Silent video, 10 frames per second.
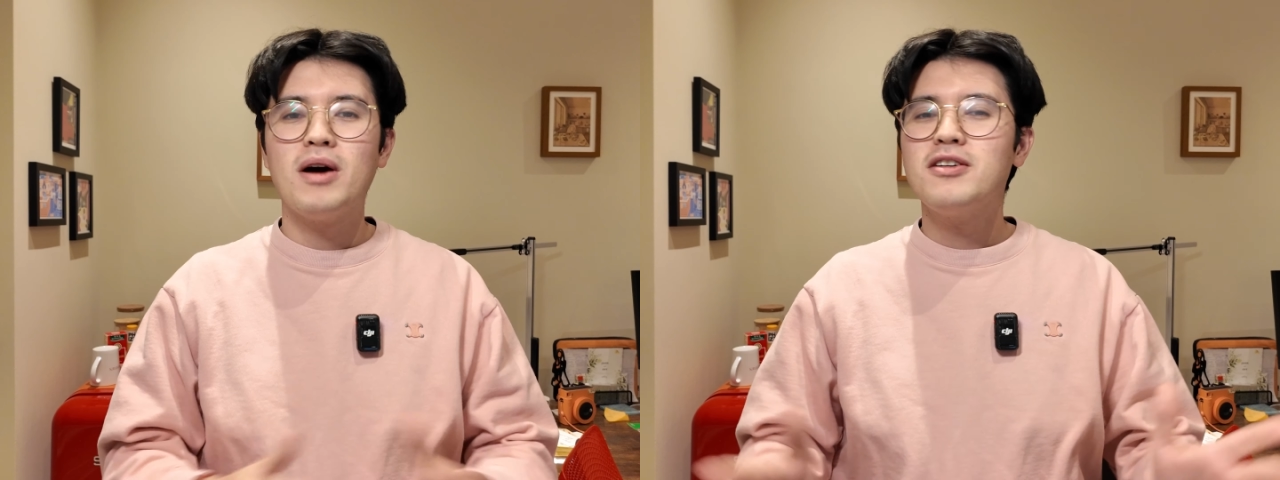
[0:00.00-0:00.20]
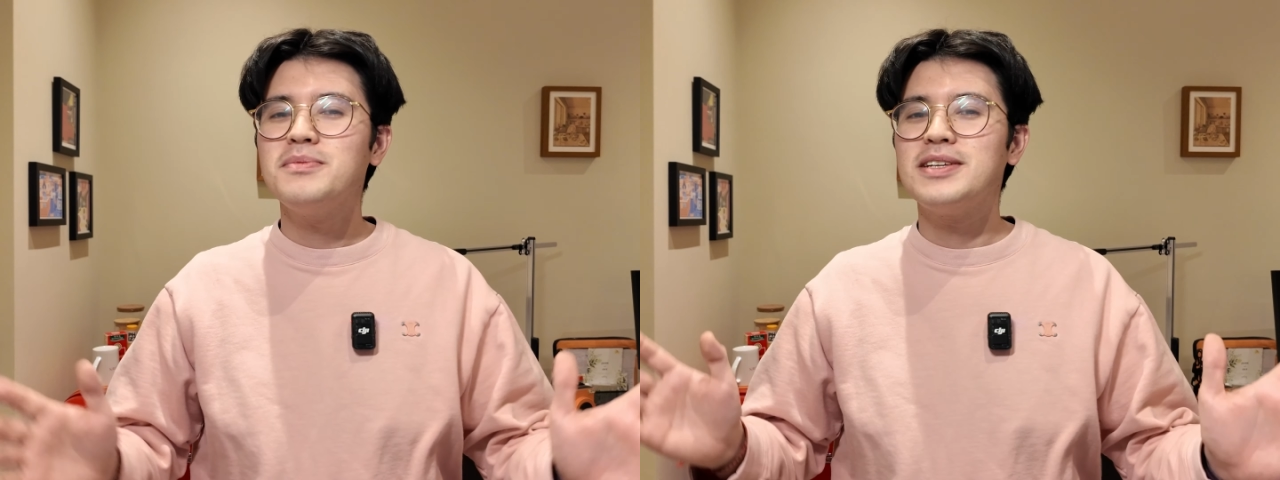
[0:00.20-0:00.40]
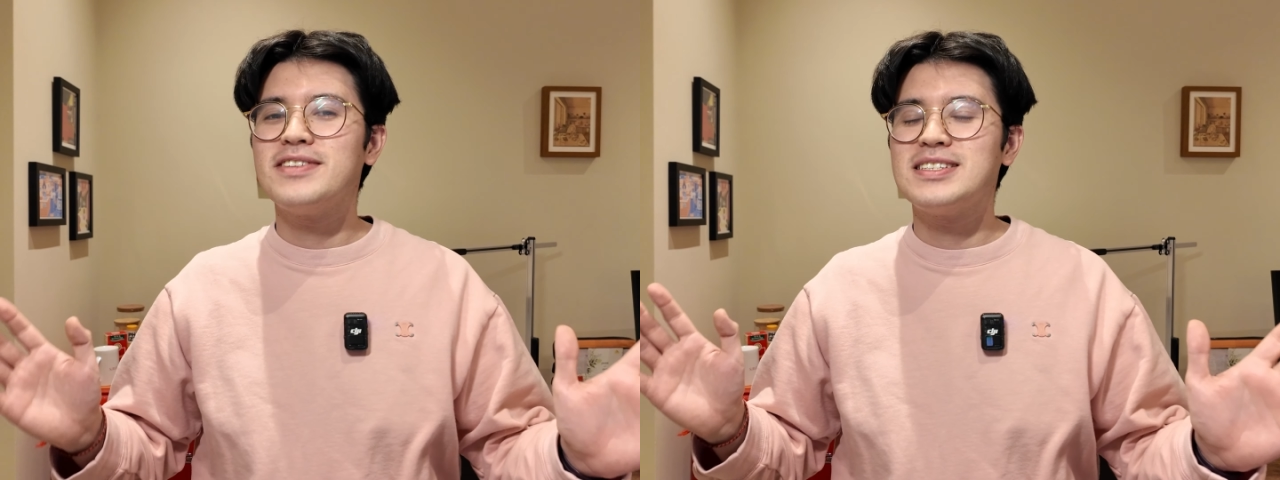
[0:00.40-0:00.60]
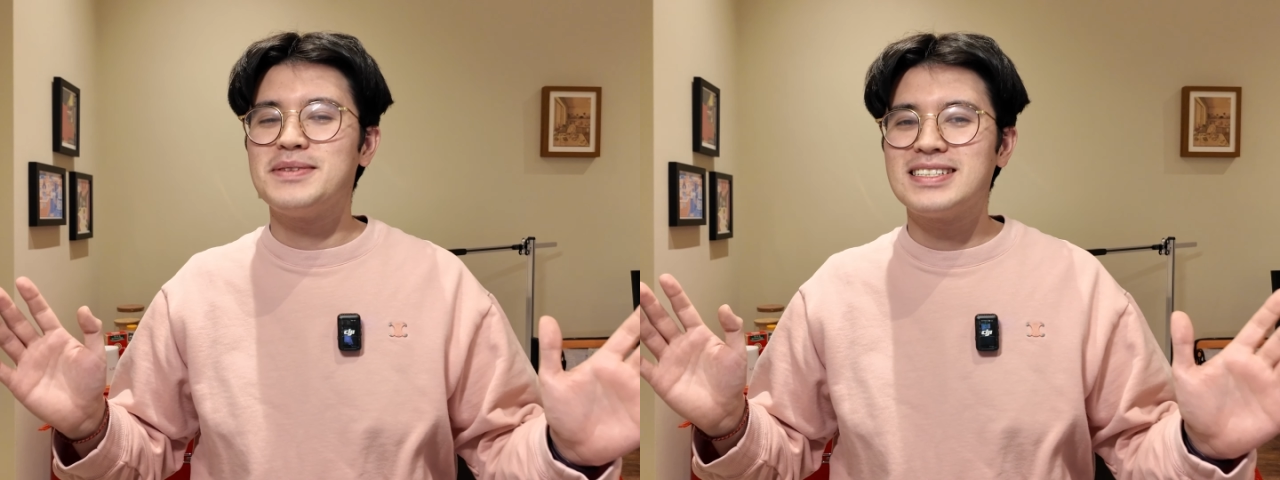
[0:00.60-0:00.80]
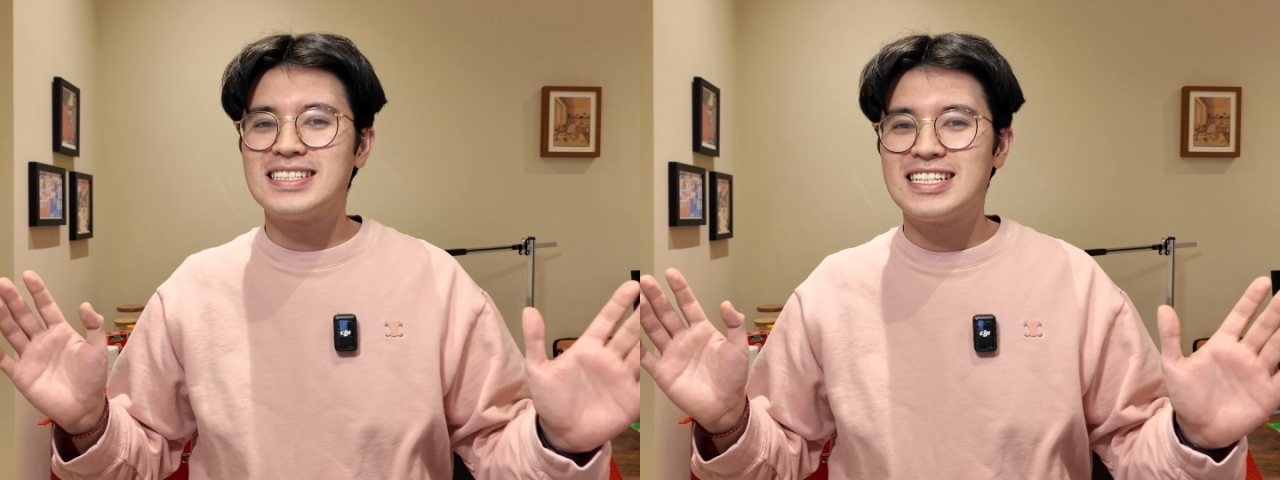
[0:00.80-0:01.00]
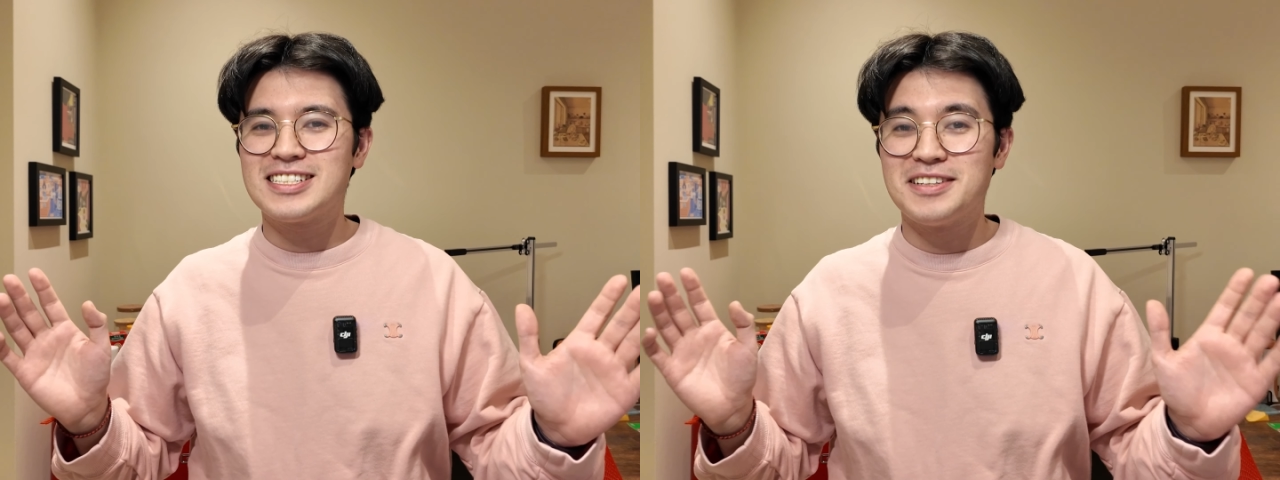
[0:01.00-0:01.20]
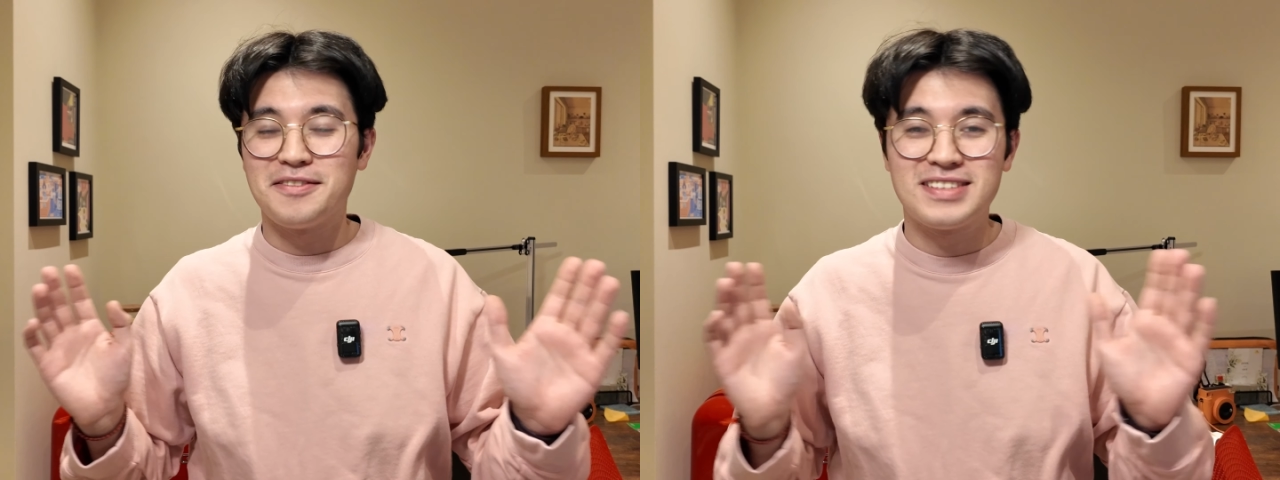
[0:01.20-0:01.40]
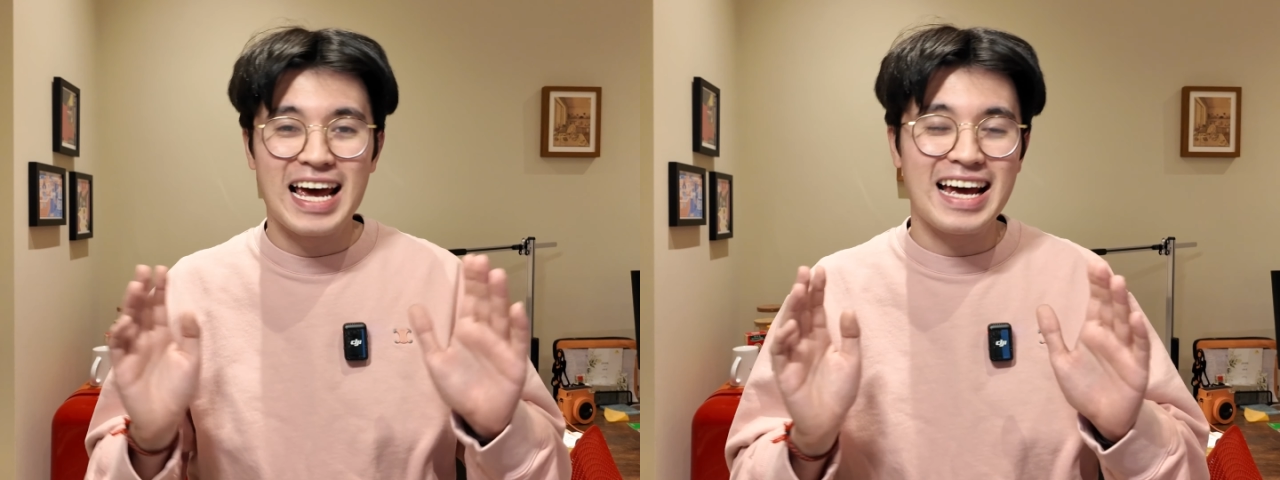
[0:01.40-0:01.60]
Welcome to this week's edition
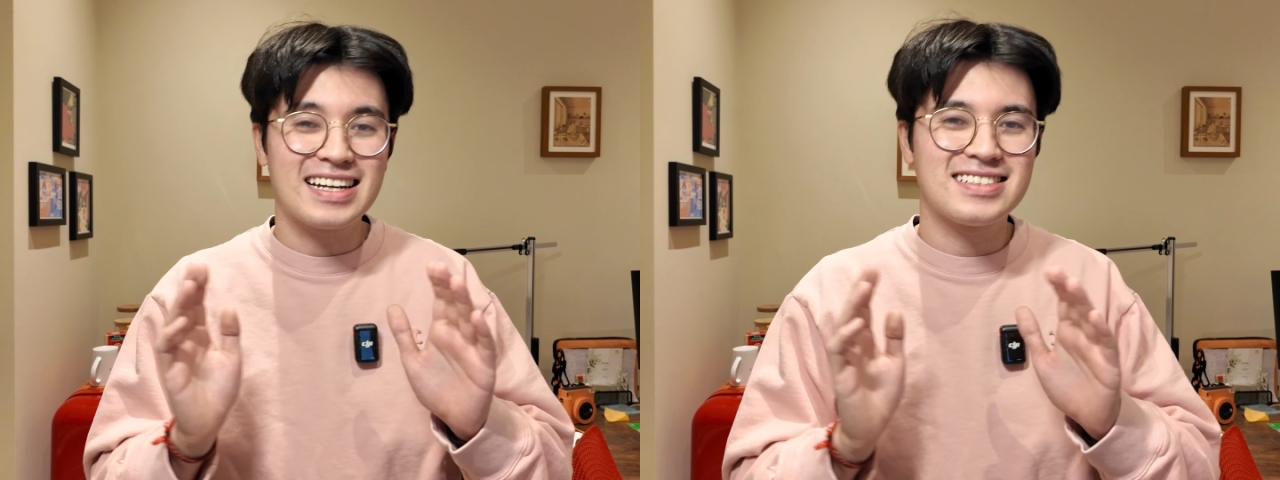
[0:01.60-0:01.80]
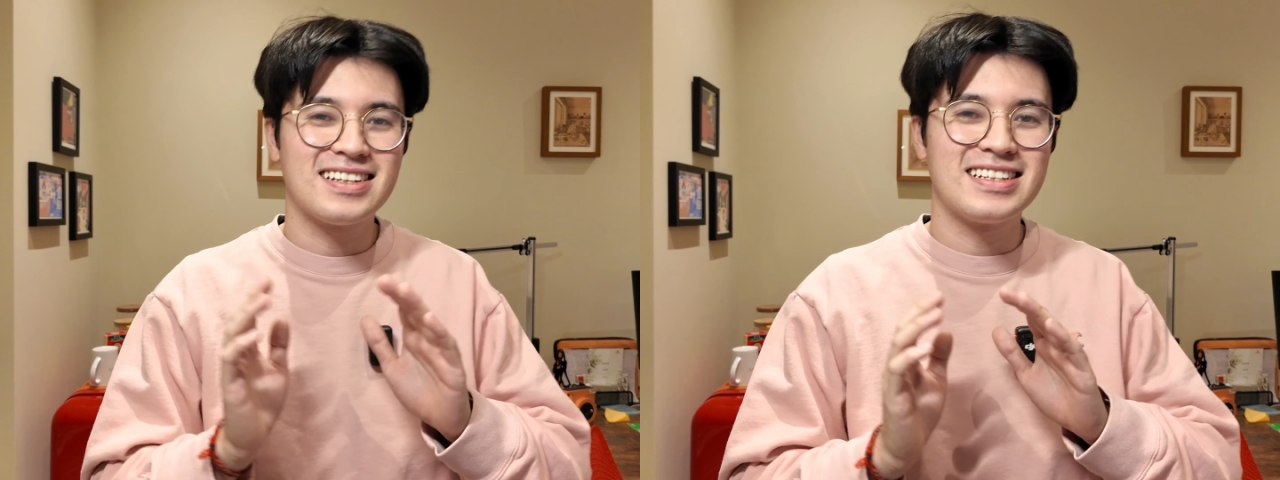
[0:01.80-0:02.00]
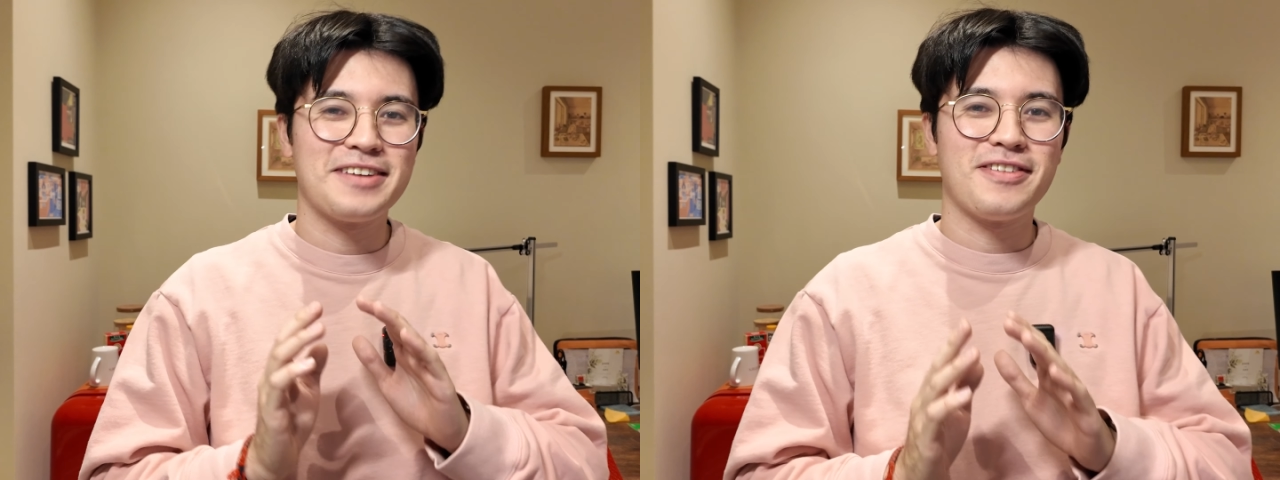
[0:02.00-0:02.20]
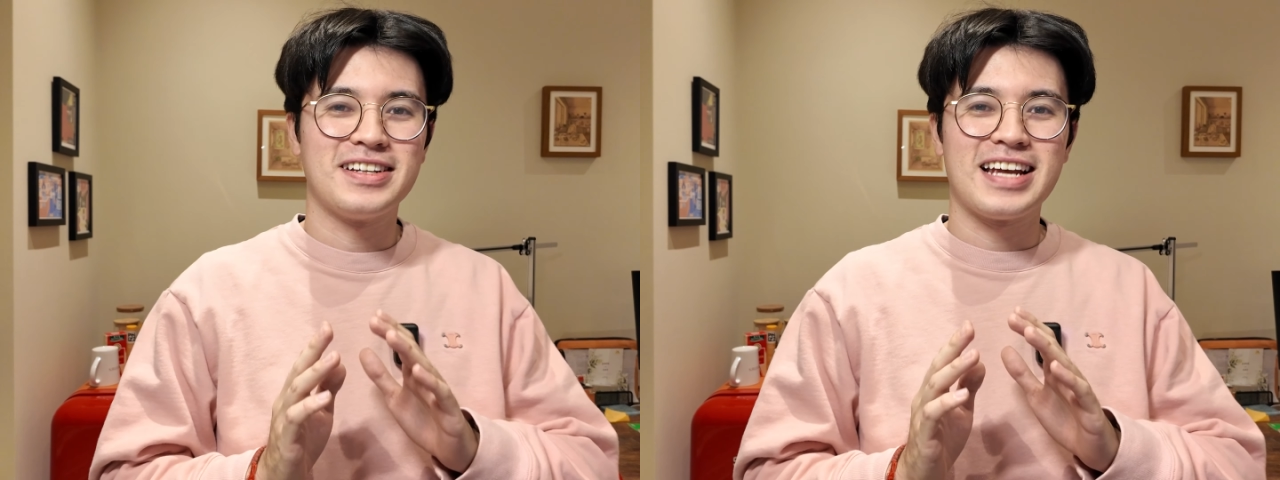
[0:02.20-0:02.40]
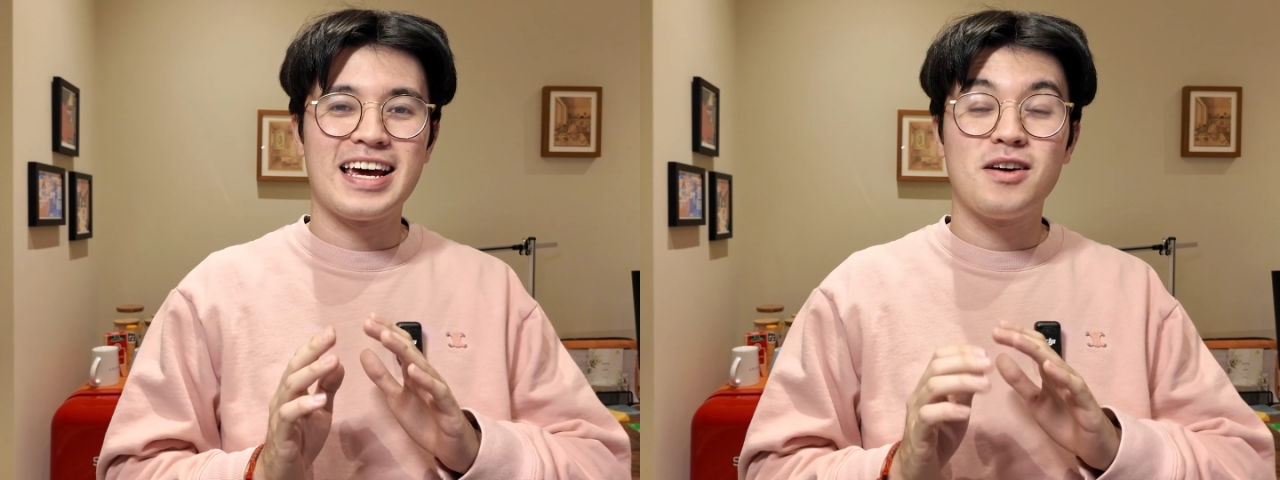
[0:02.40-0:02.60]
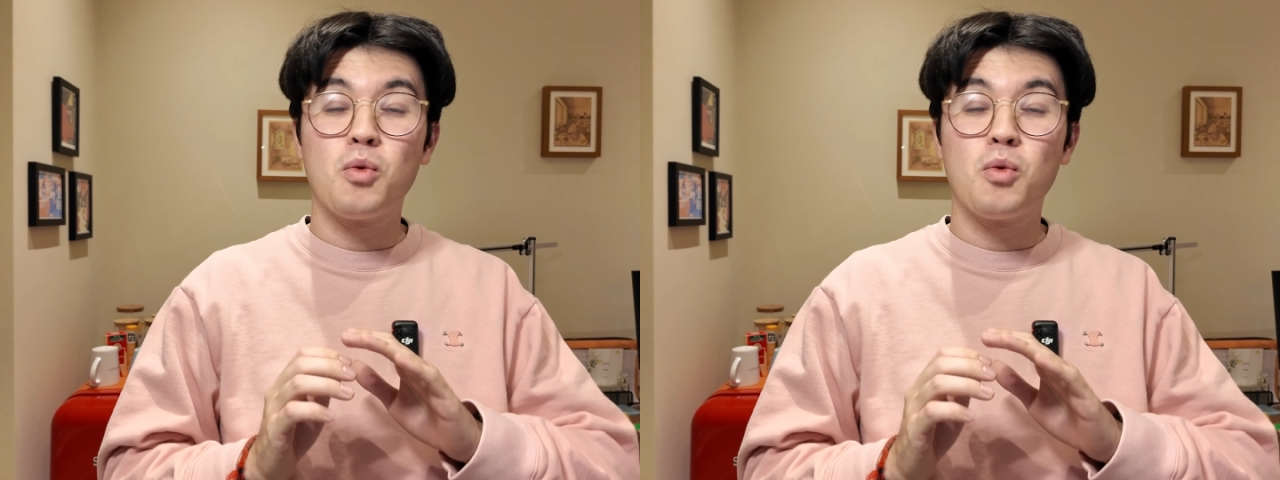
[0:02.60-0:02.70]
of Tech Sunday Funday.